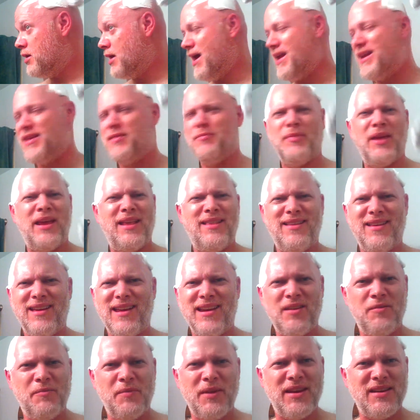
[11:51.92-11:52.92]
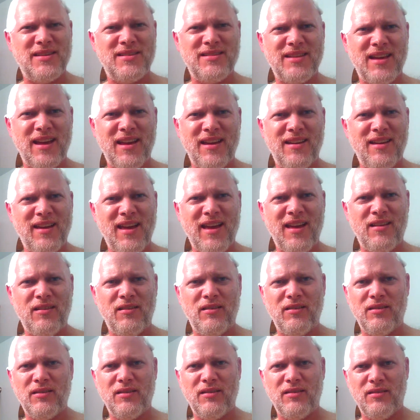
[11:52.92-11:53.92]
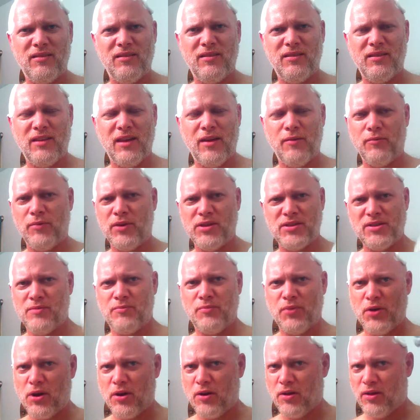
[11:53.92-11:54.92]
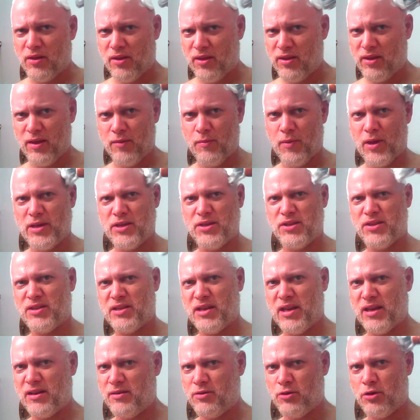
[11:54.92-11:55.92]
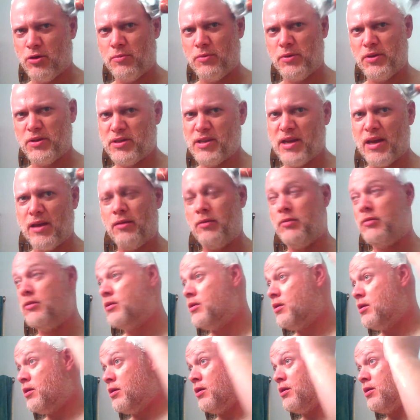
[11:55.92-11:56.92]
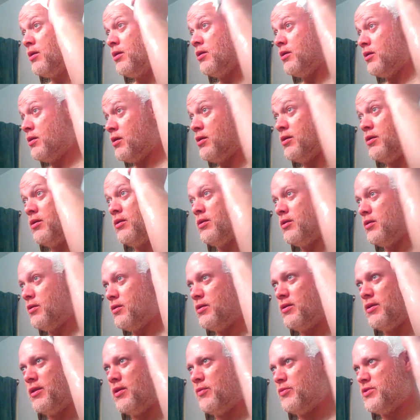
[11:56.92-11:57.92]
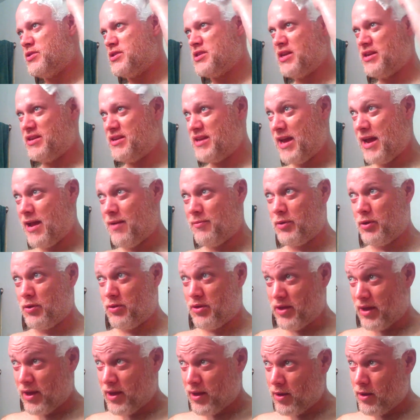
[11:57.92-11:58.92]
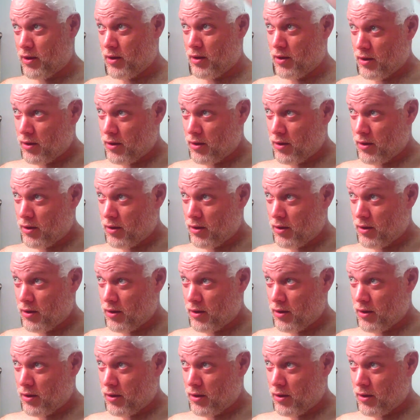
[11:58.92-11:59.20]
I didn't mean to say hell. That wasn't part of the theme. I just say durable as hell. It wasn't a Diablo thing.